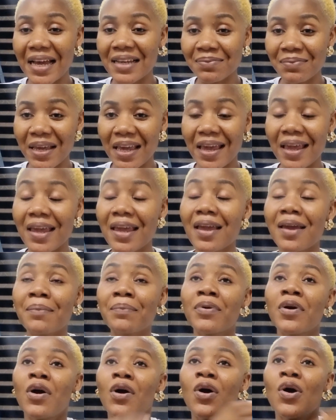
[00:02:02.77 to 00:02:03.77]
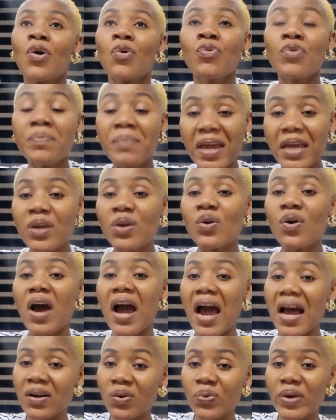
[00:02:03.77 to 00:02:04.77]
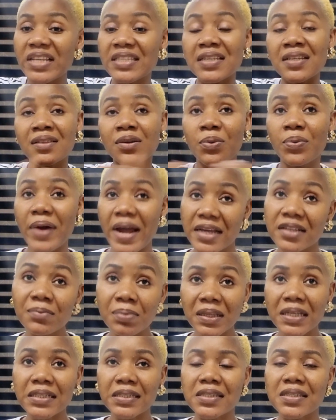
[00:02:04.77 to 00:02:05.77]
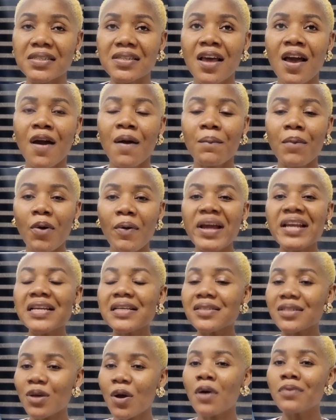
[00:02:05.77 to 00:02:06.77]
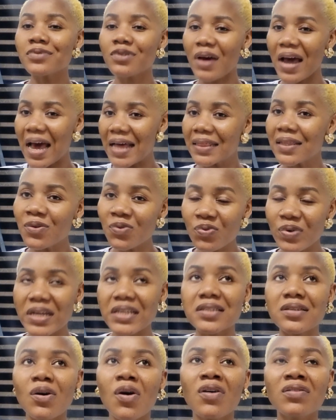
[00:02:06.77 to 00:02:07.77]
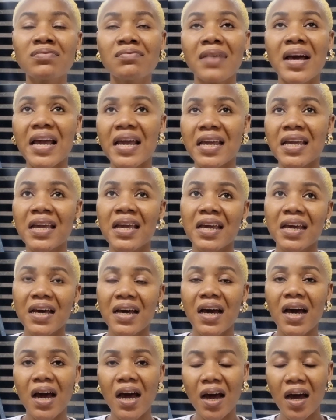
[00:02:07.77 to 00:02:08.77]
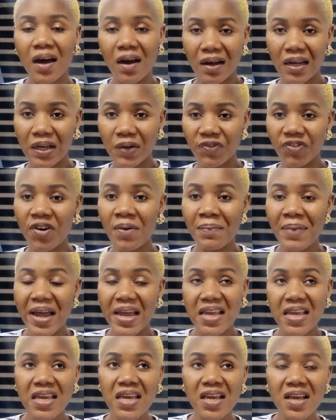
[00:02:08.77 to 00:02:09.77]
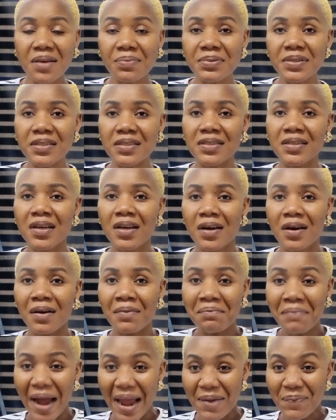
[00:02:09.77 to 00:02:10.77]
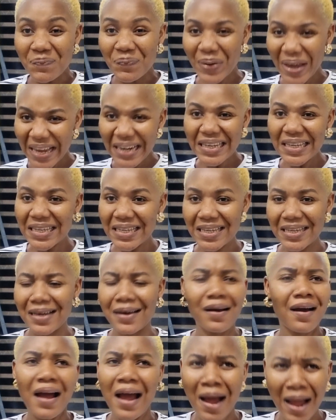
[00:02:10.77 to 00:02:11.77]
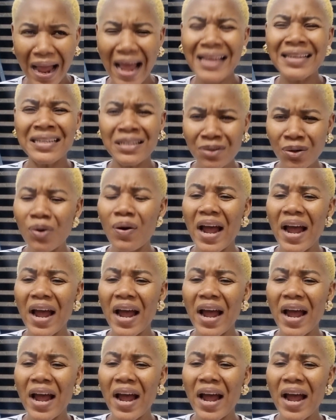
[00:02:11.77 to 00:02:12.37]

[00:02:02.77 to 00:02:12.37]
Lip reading: enlargement herb will make you add weight in the right places. But when it comes to adding weight on my from my hips, my belly, I